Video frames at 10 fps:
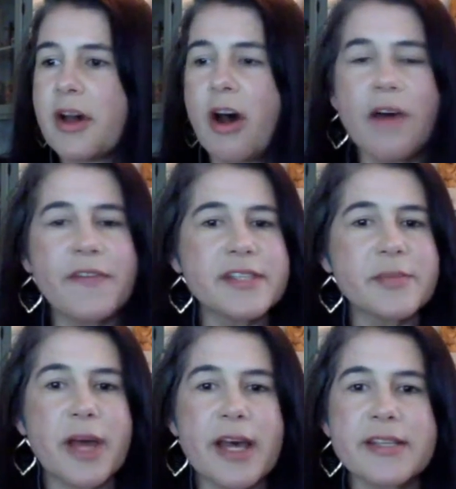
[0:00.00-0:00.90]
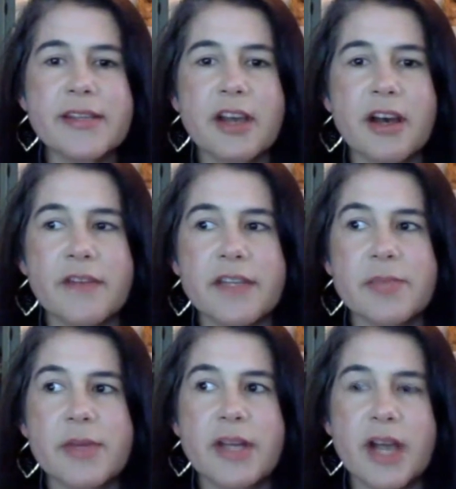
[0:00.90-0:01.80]
office supplies in the office,
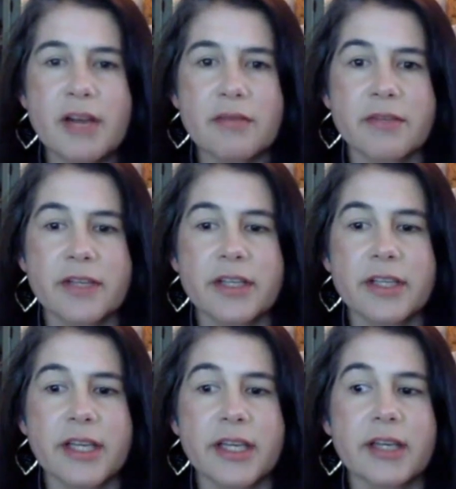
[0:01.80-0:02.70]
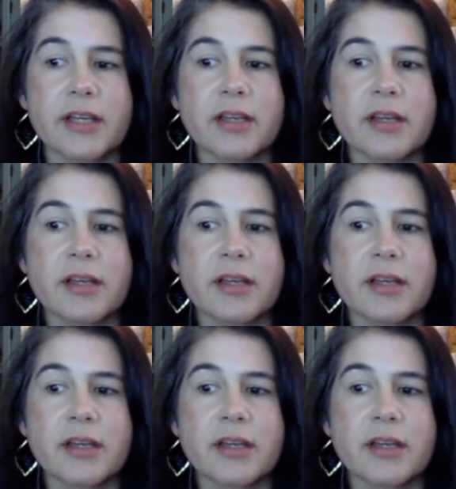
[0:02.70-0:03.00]
but not really